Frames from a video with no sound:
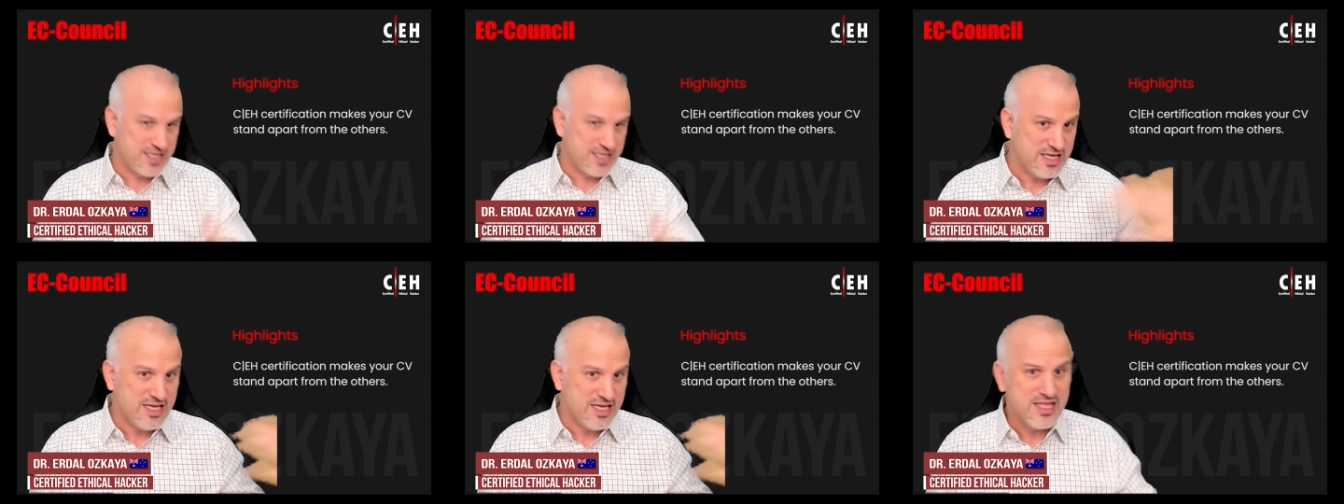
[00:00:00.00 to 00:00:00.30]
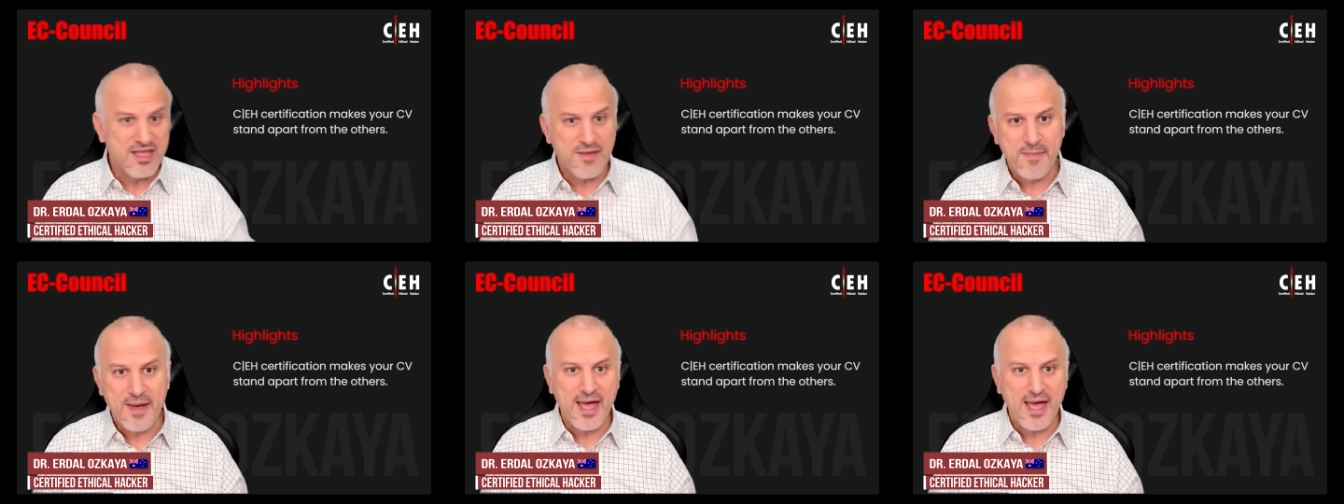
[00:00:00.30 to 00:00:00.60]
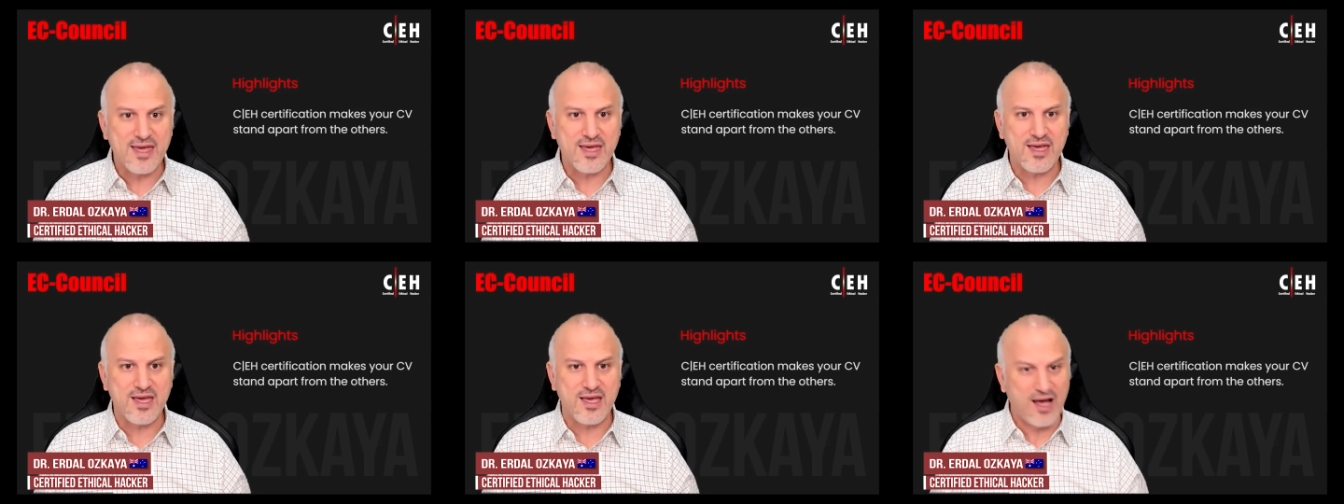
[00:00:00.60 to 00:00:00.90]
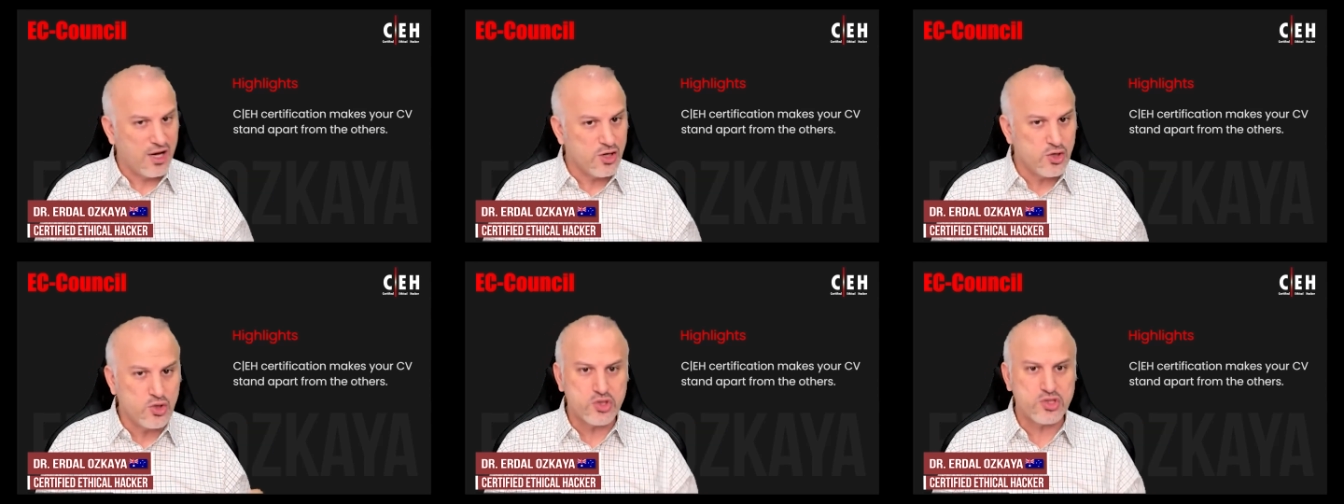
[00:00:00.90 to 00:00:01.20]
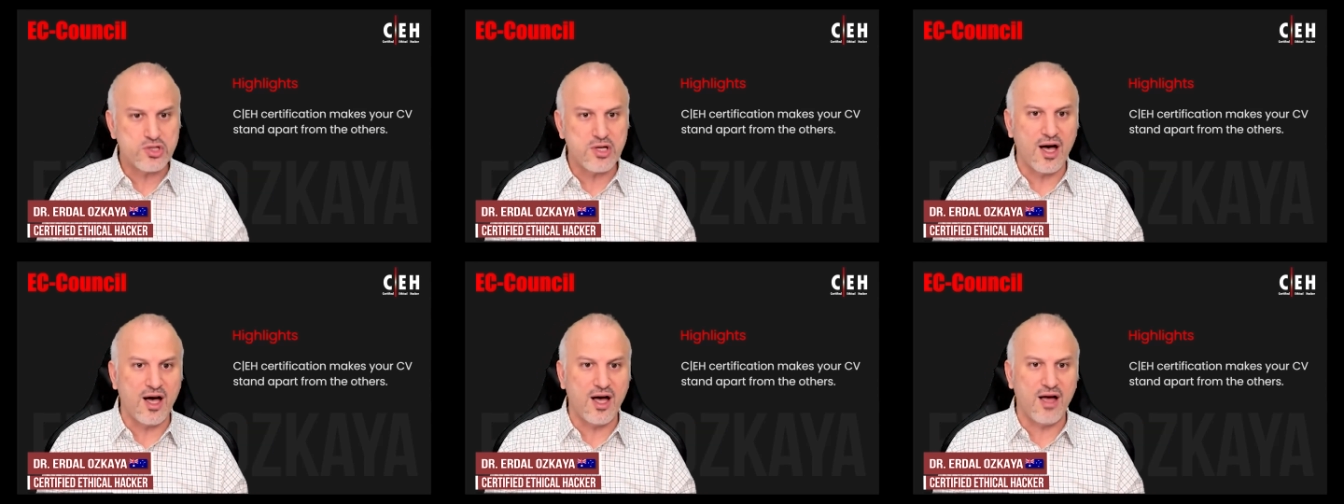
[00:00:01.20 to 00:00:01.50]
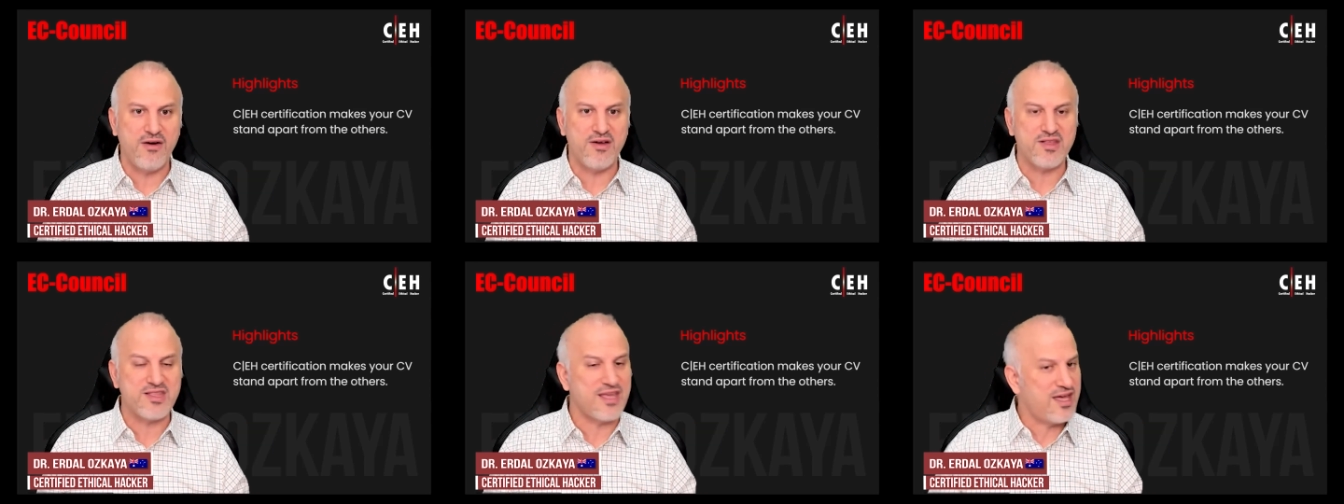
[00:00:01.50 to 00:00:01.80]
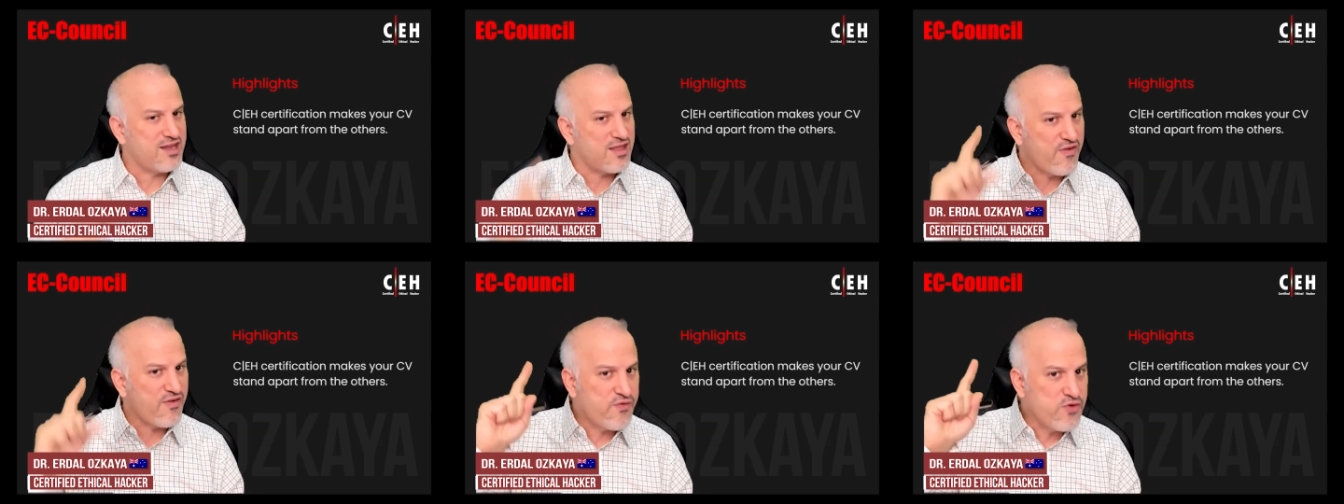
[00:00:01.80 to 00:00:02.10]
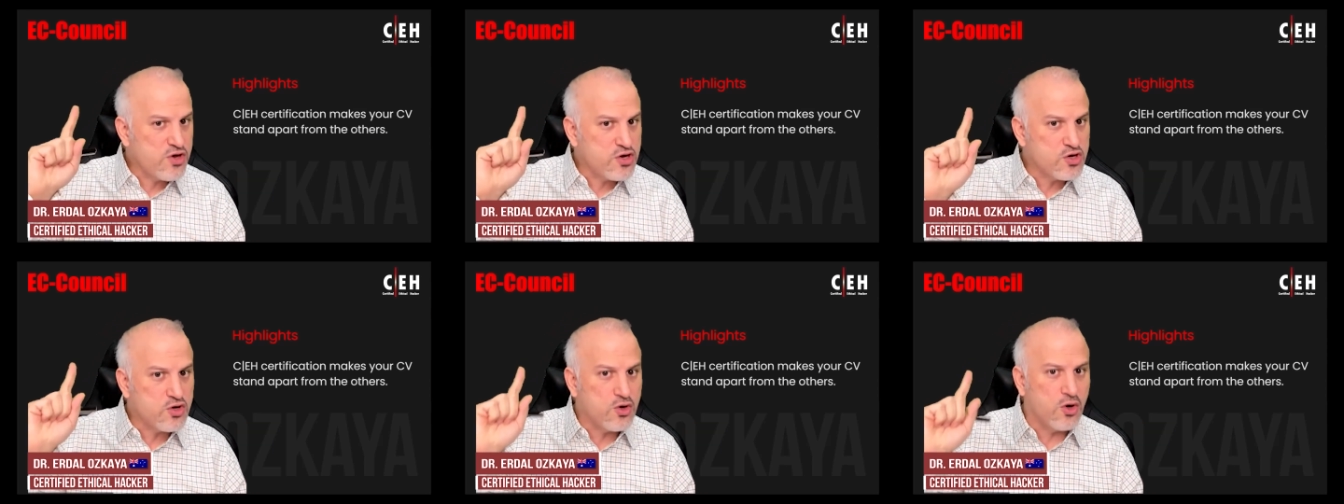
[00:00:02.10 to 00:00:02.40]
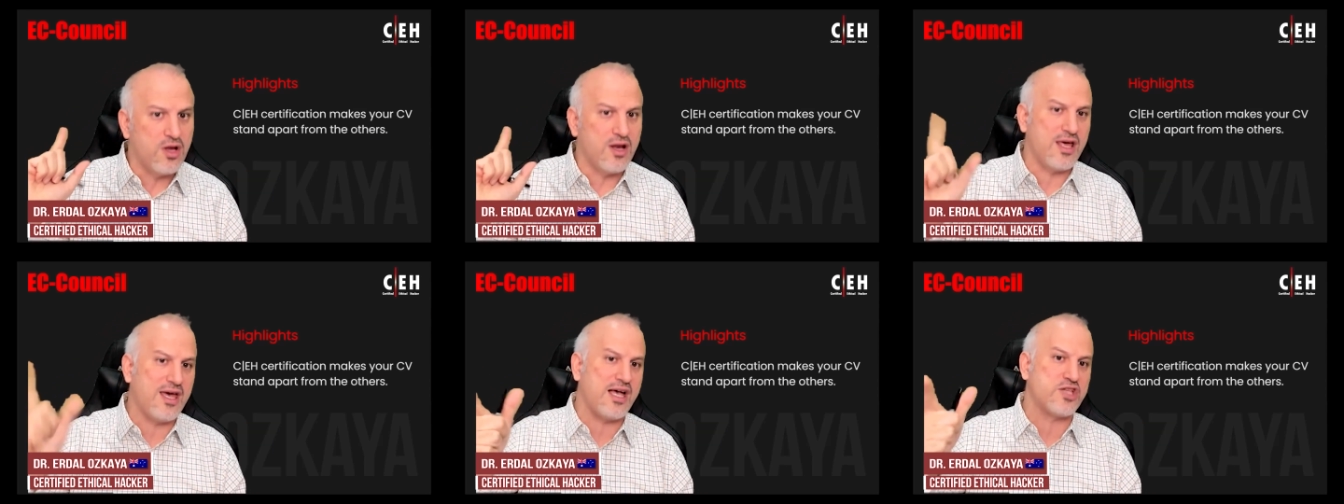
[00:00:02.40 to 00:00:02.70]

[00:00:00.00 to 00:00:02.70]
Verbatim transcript: In the bank, I used to hire it, and if you go and